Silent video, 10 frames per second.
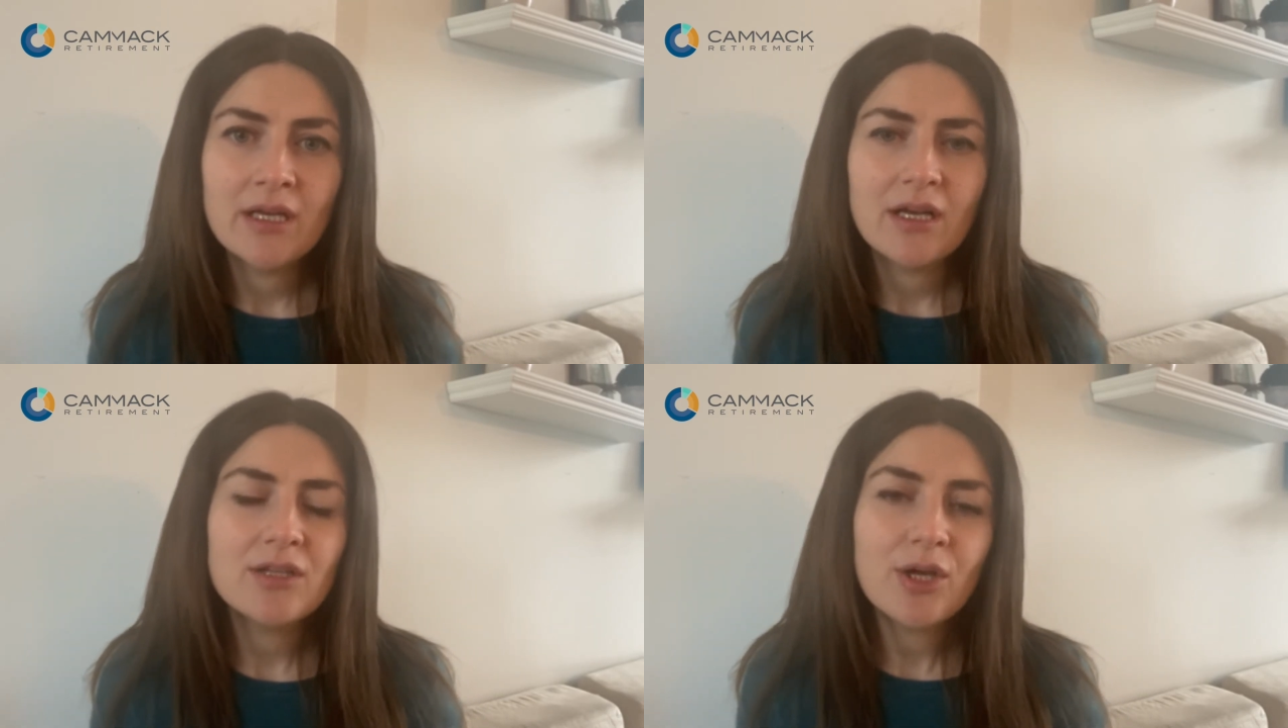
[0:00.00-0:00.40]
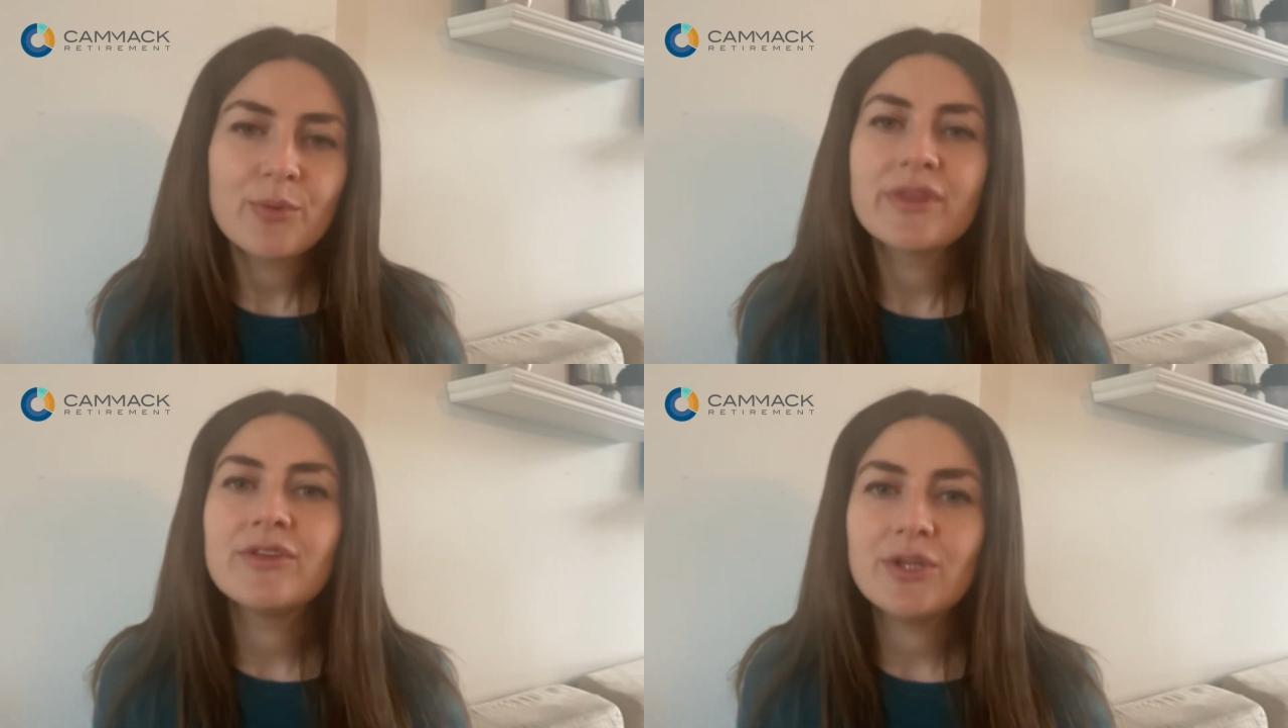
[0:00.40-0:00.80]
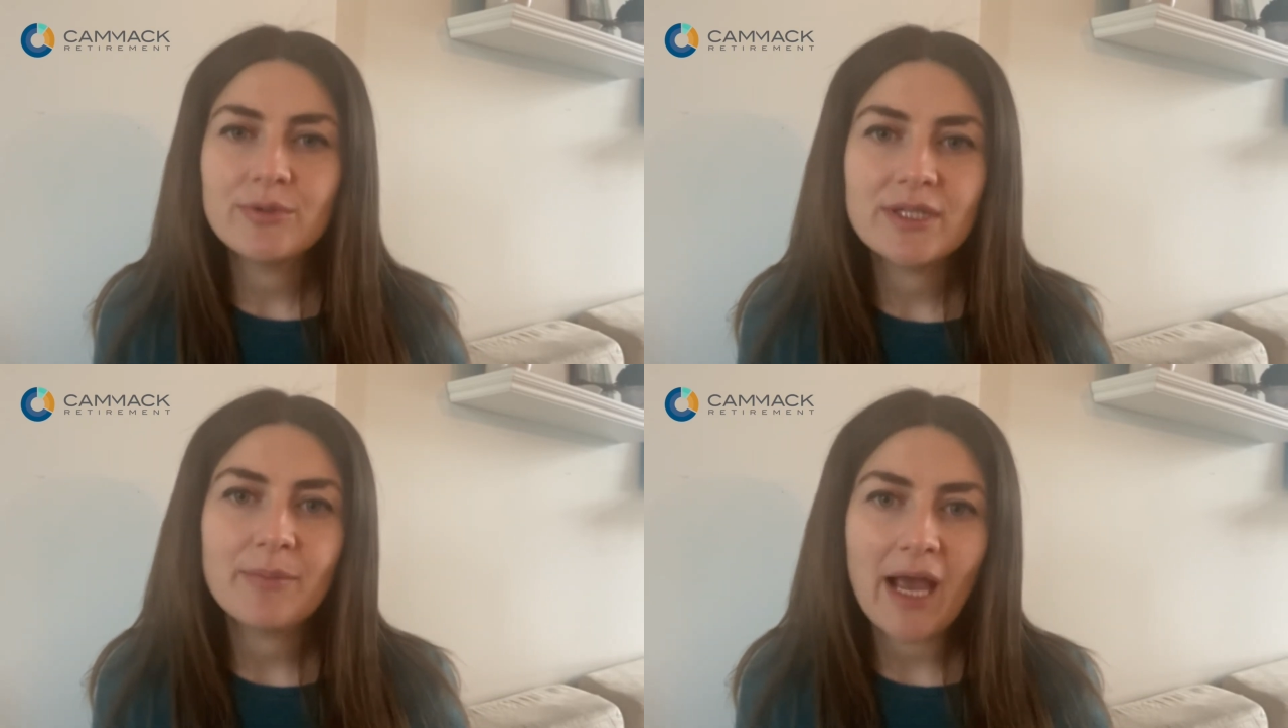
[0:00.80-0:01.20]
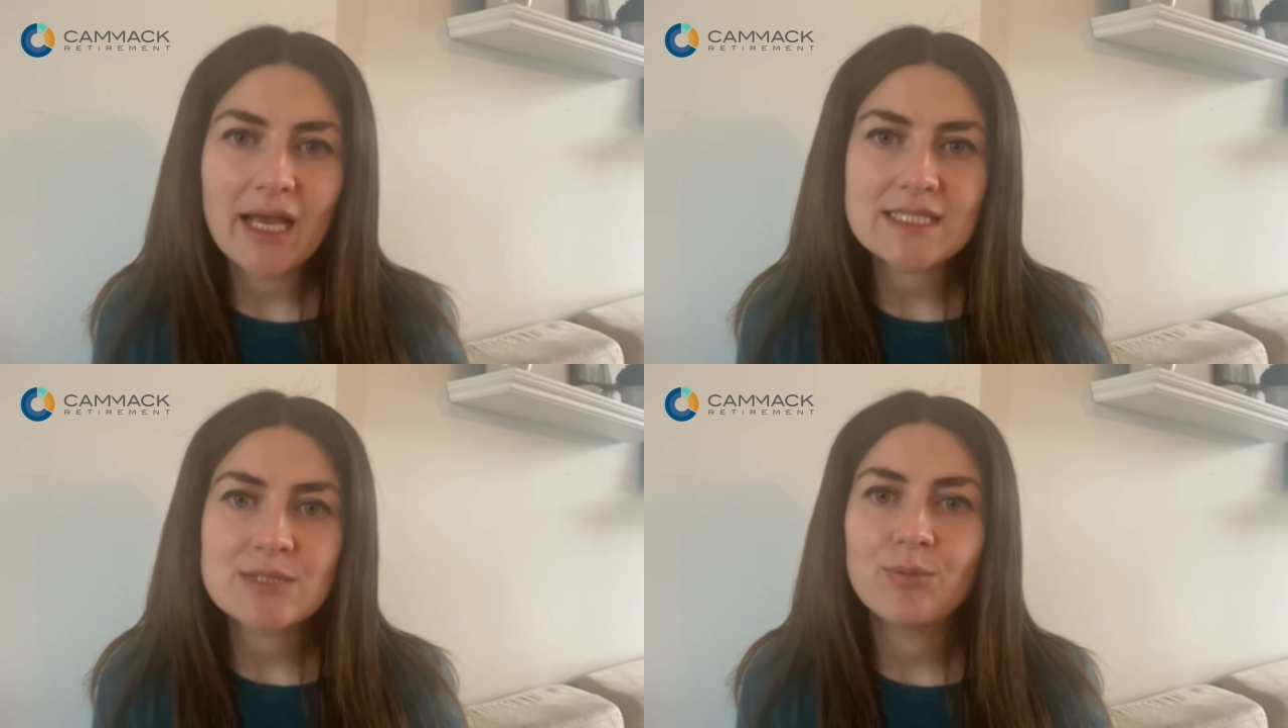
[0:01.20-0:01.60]
along with newly
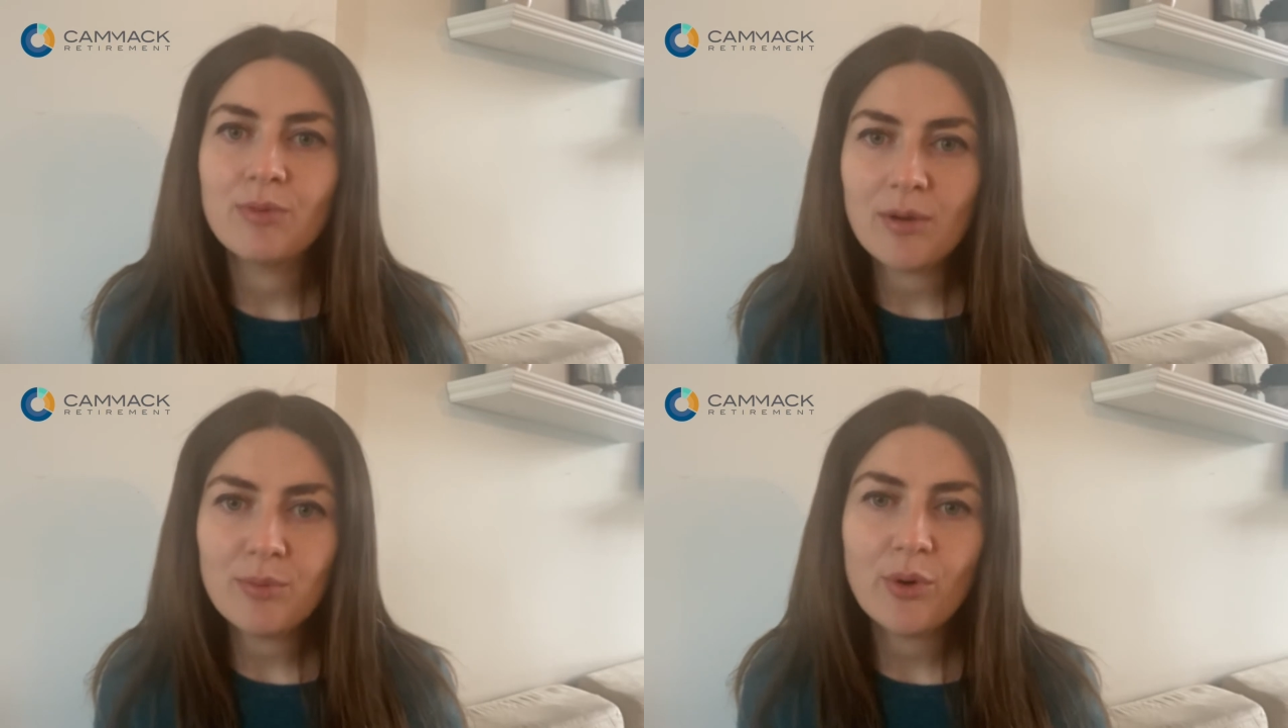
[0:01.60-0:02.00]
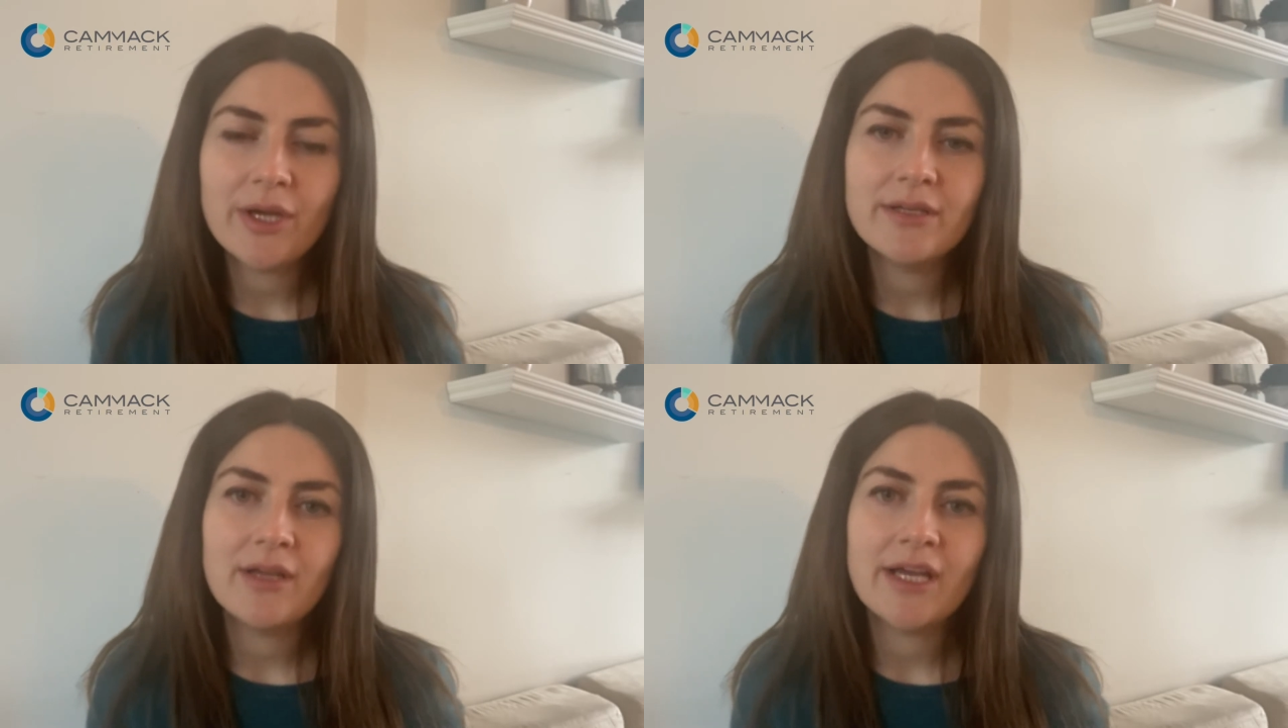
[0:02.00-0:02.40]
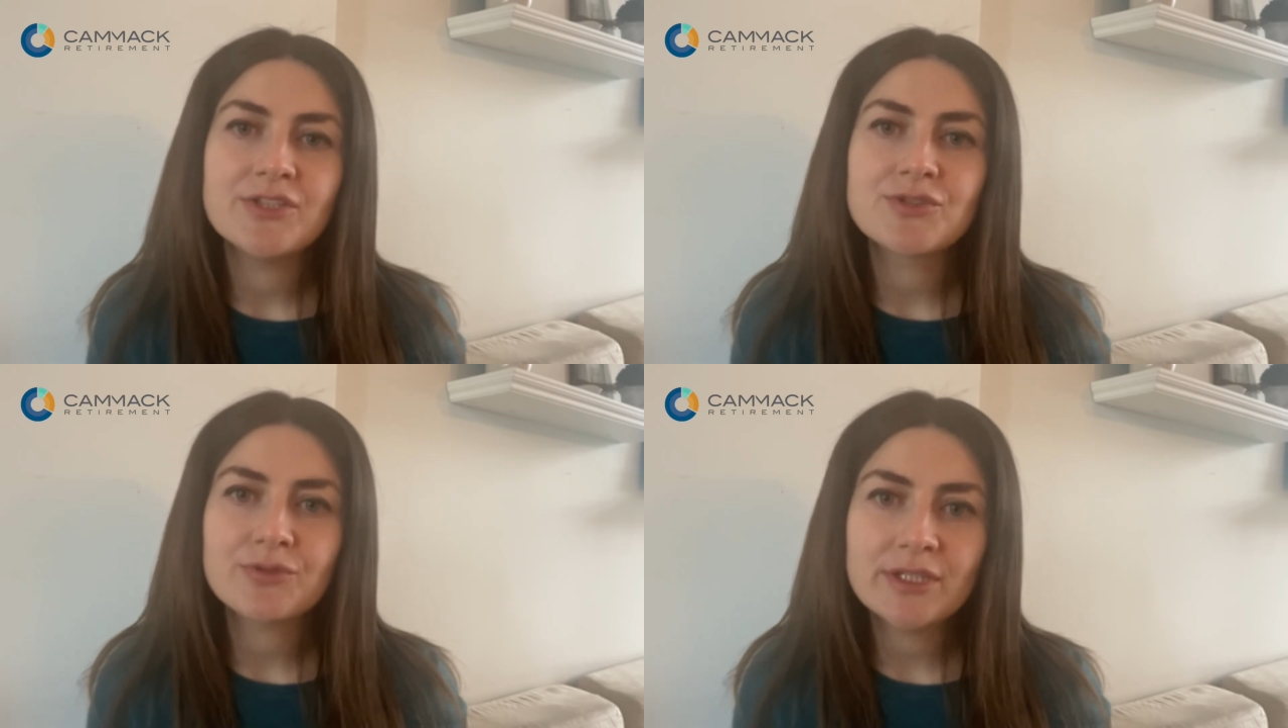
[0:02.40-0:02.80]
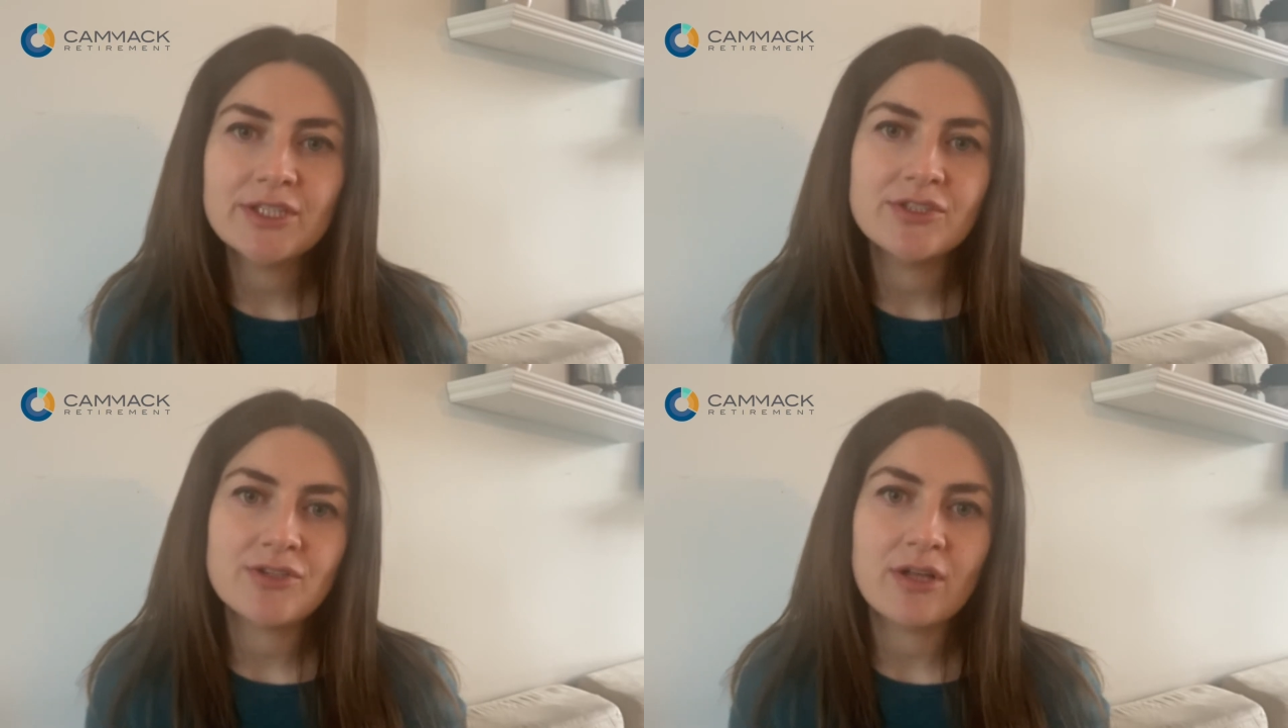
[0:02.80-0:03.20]
passed $1.9
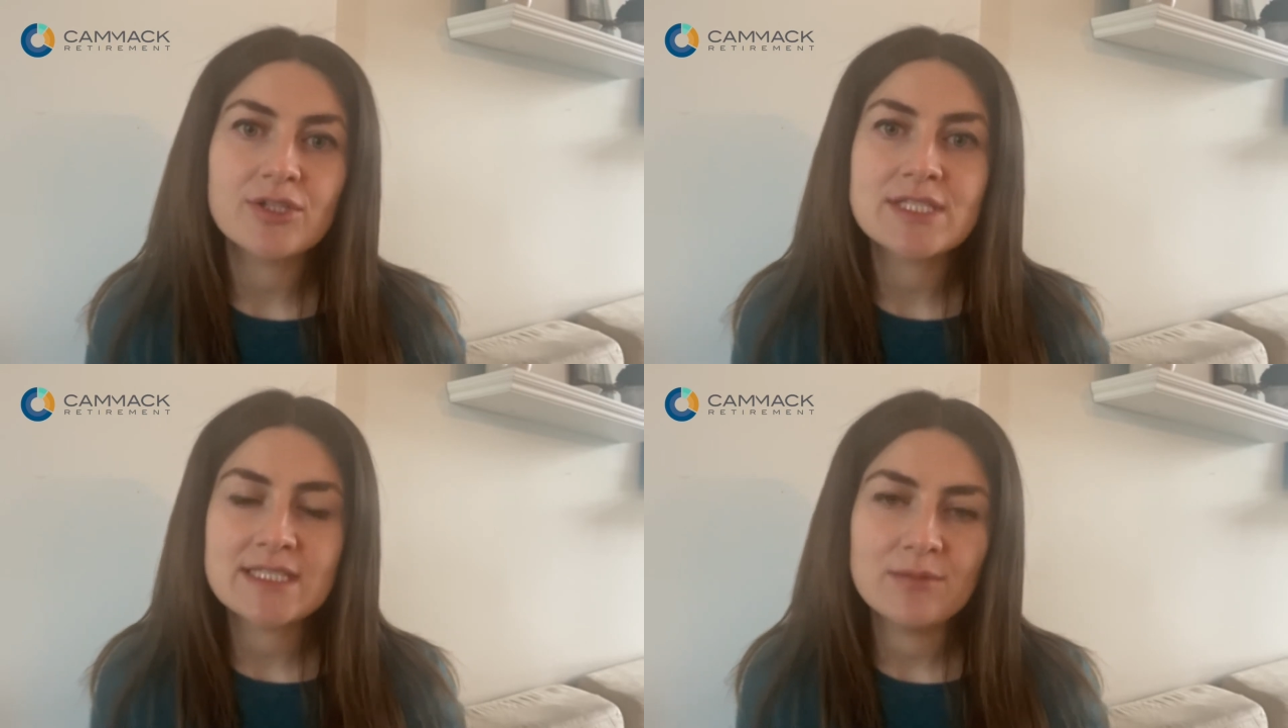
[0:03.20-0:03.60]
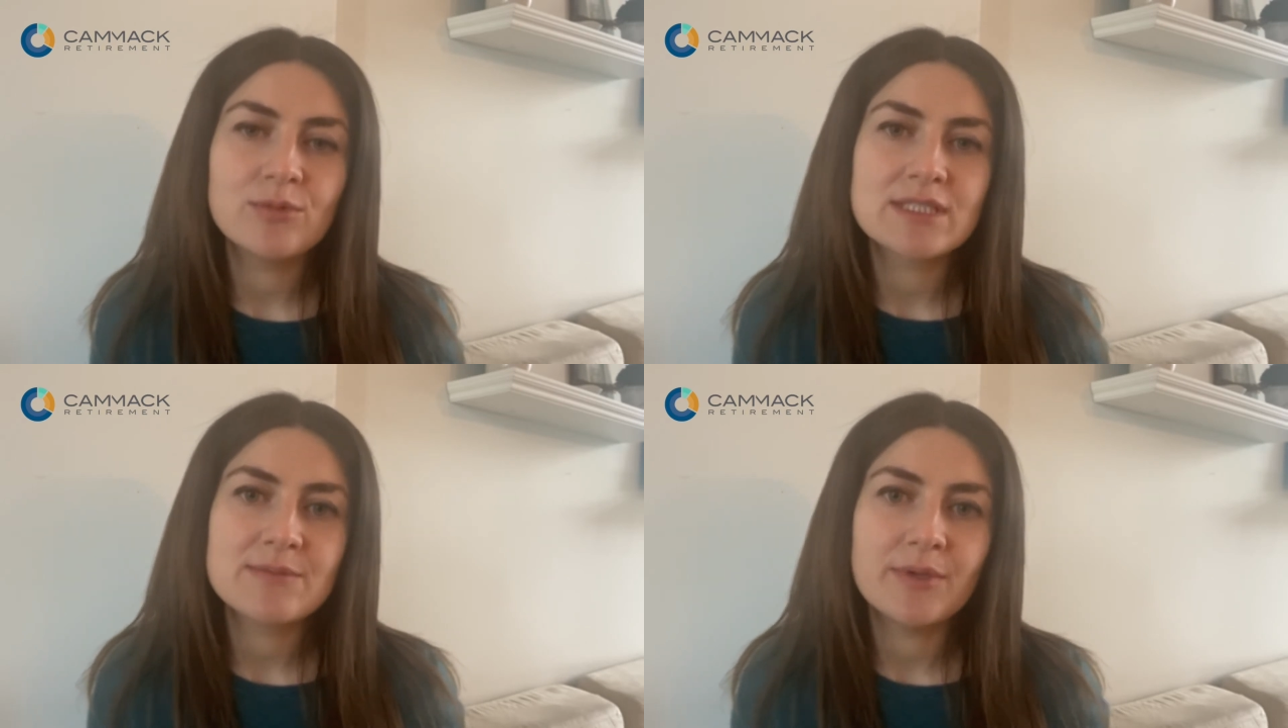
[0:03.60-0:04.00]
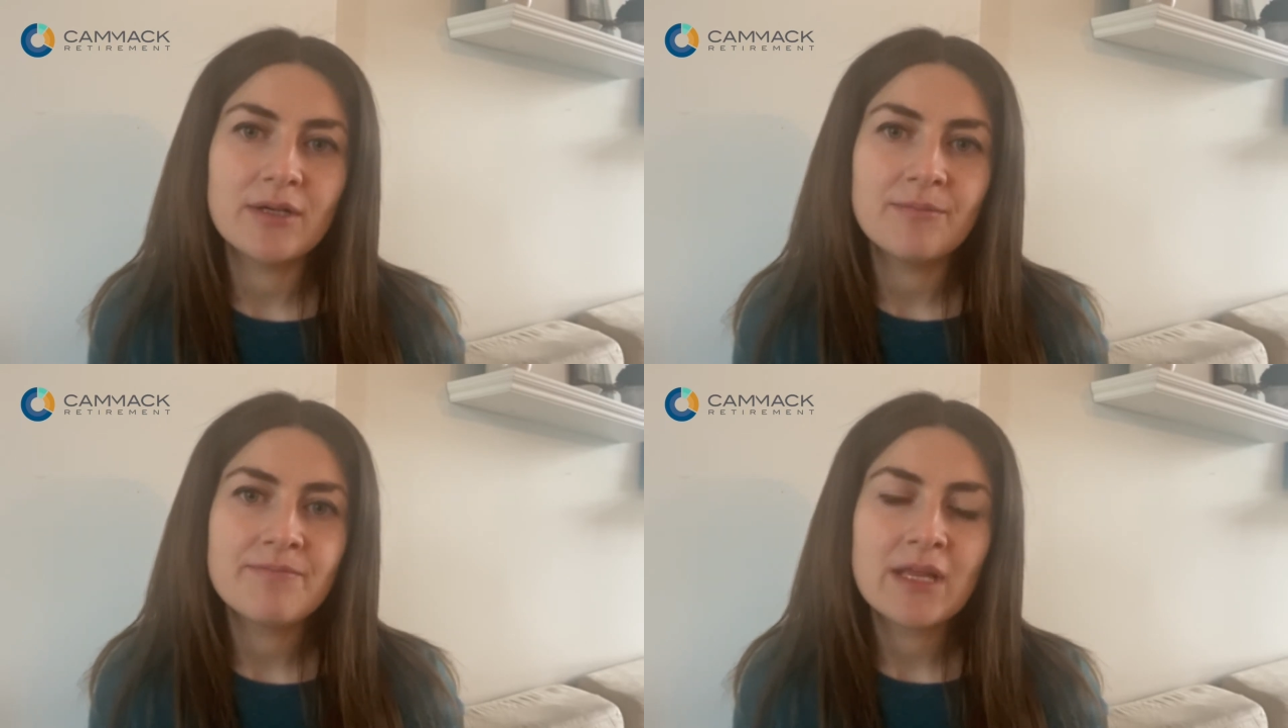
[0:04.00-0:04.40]
trillion stimulus bill,